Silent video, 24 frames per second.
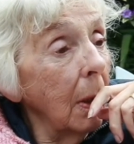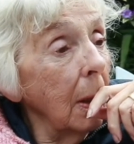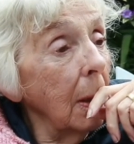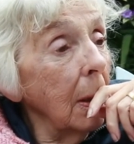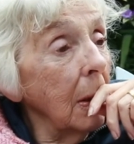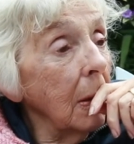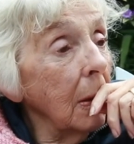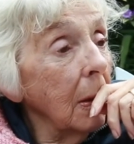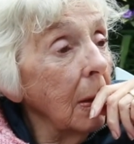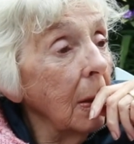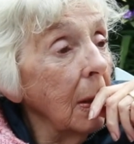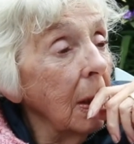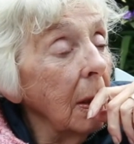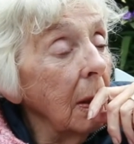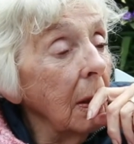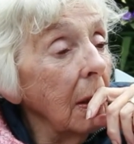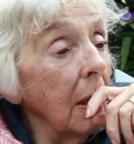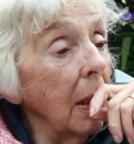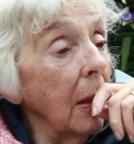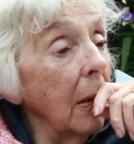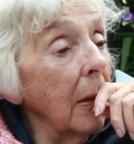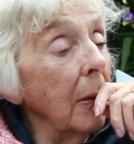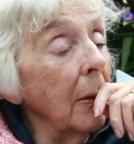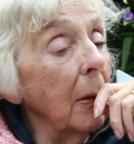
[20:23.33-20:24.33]
Right.
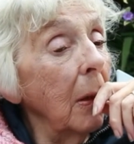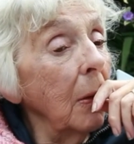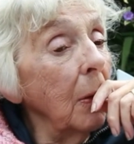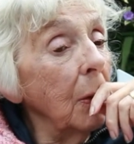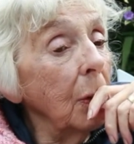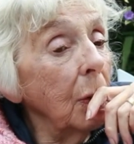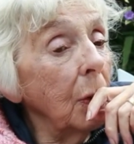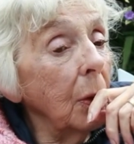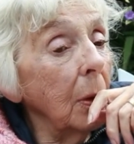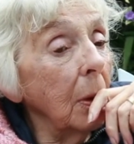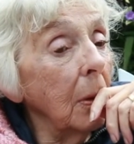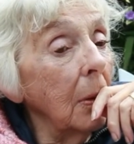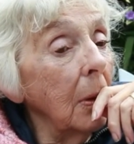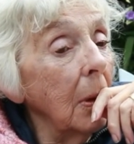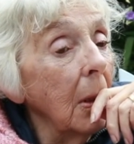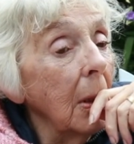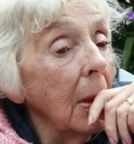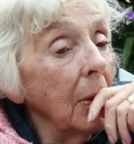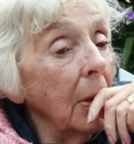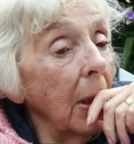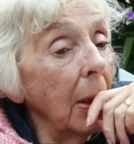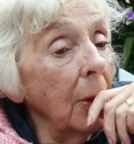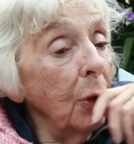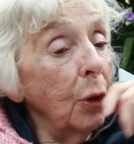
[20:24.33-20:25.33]
Yeah, and I used to.
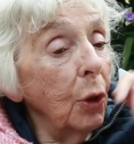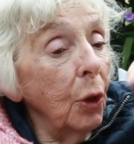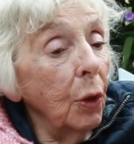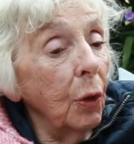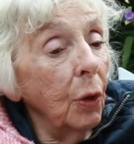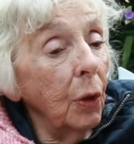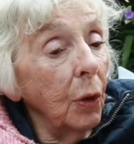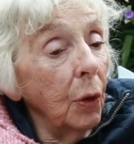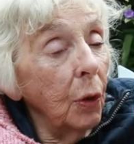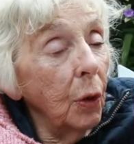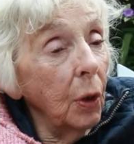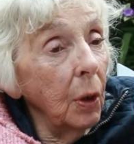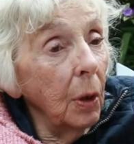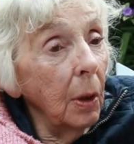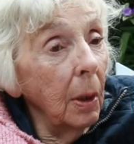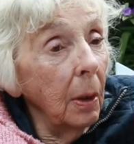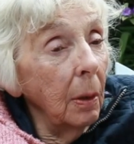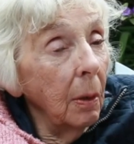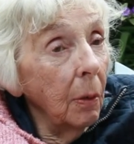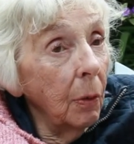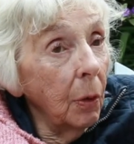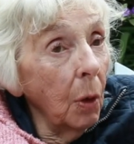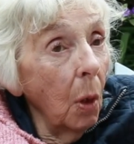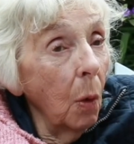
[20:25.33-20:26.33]
Then she
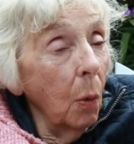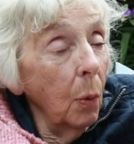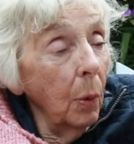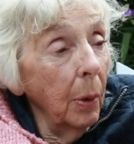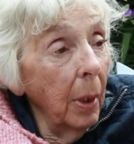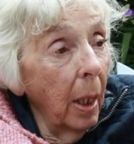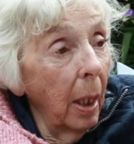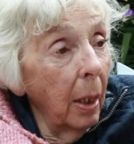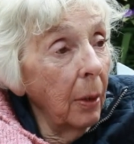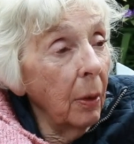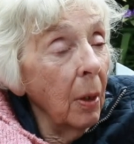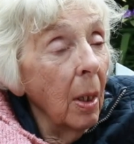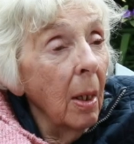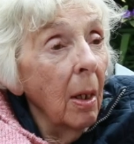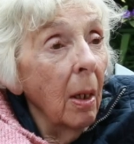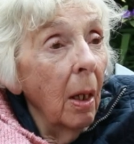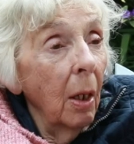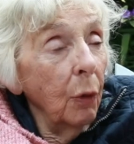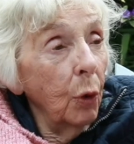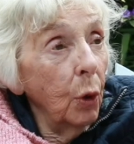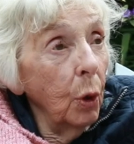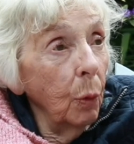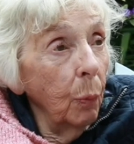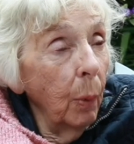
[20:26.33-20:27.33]
sold that
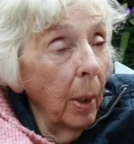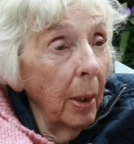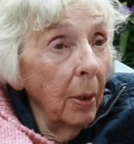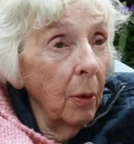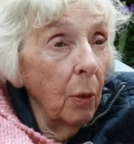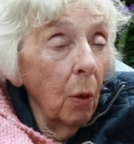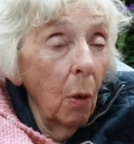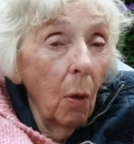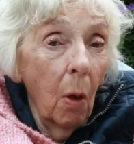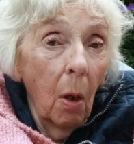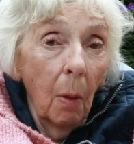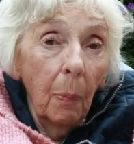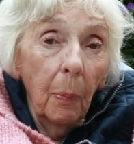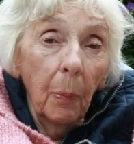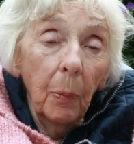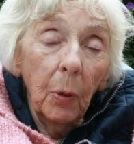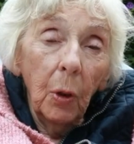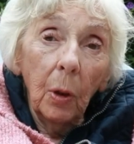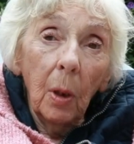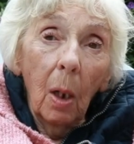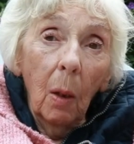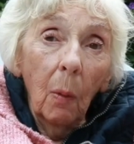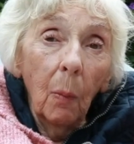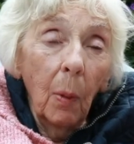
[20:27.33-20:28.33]
and she went up.
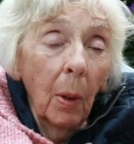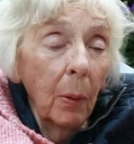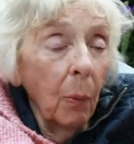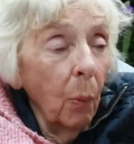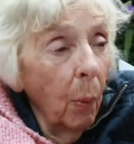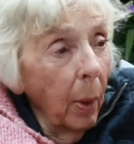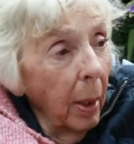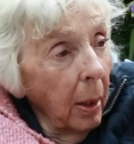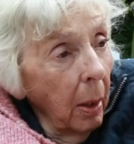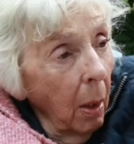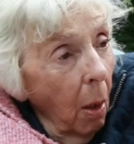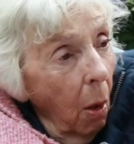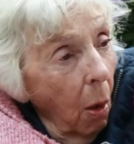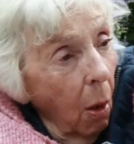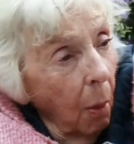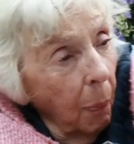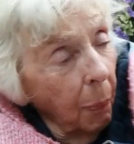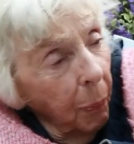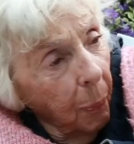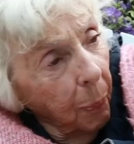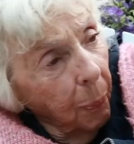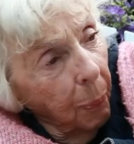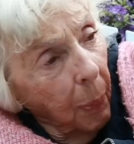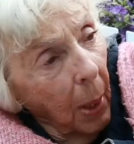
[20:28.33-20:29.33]
She got one way up
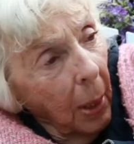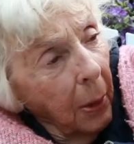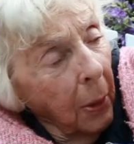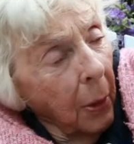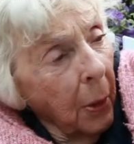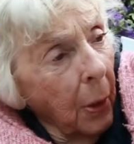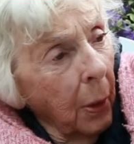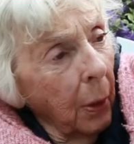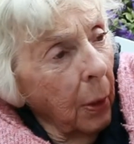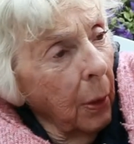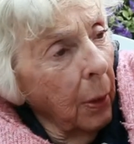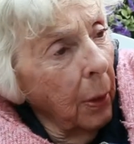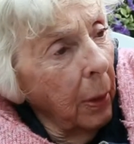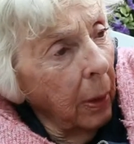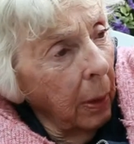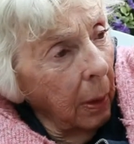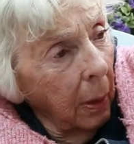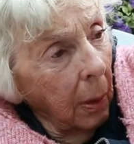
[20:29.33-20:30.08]
Ballinairn,